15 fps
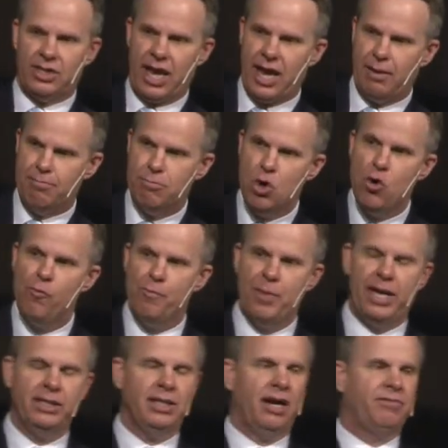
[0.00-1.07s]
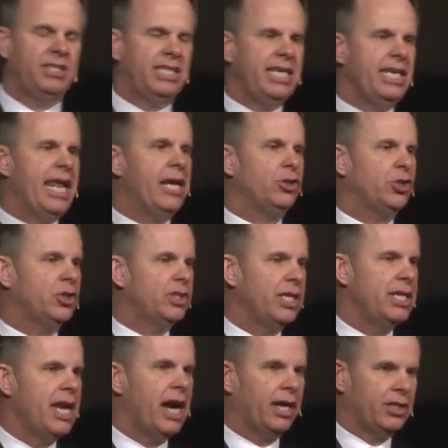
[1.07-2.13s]
a movement of teenagers
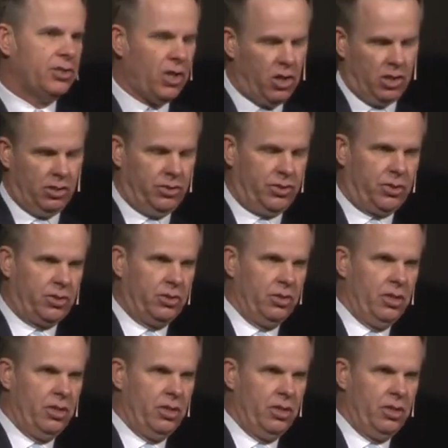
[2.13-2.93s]
and young adults.